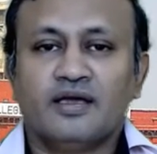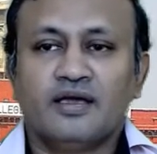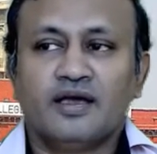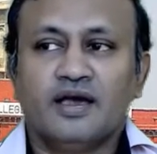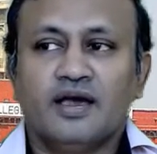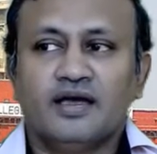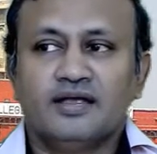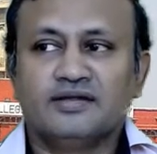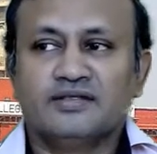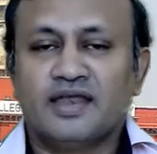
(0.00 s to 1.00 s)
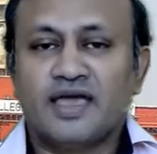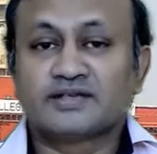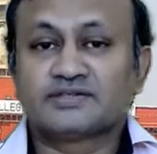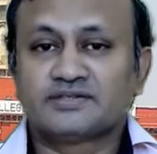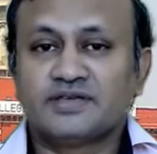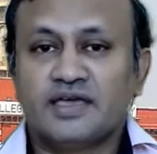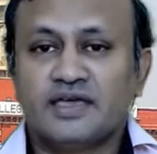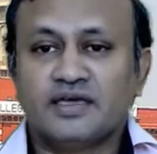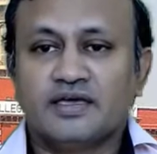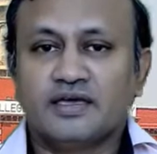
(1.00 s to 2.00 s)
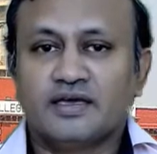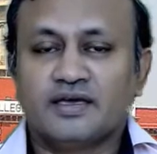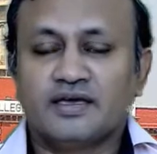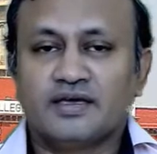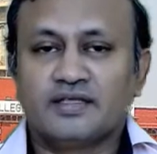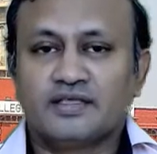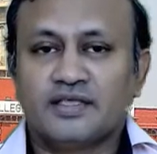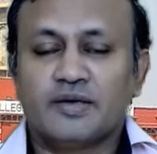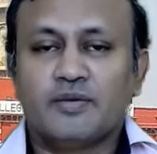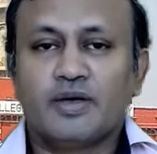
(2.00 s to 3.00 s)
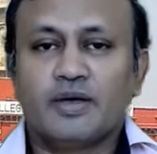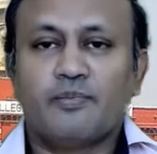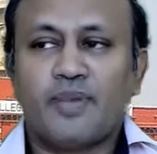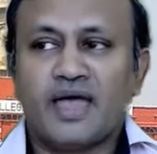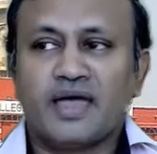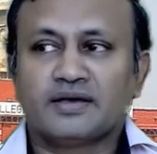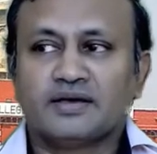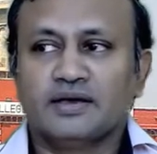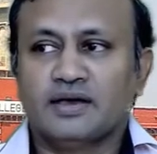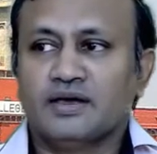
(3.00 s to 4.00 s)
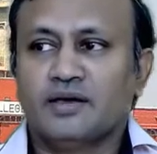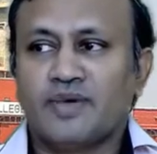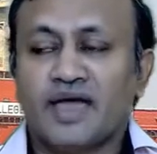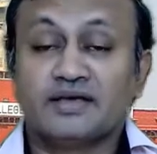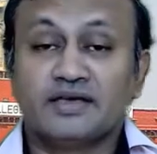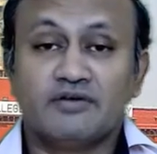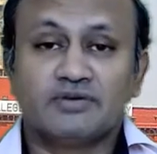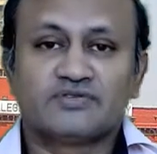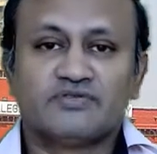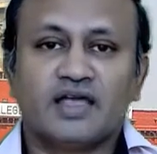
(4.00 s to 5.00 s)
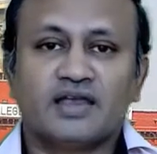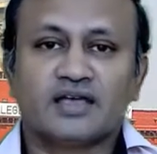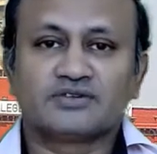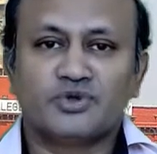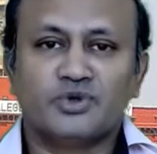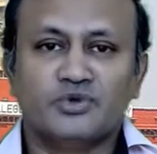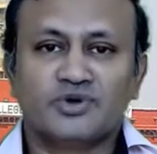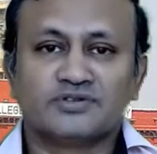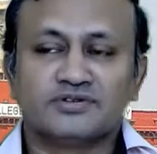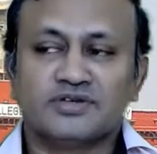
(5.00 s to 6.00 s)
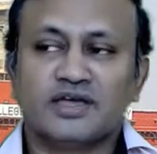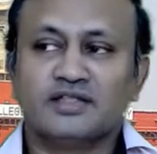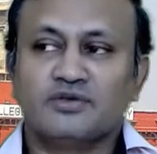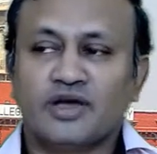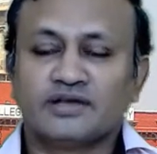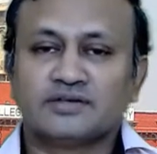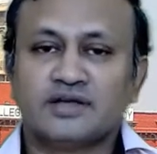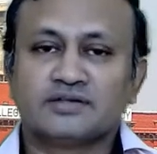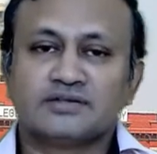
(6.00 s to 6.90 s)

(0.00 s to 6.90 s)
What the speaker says: And the next day, a bank gave us 5 lakhs to the university, and the Vice Chancellor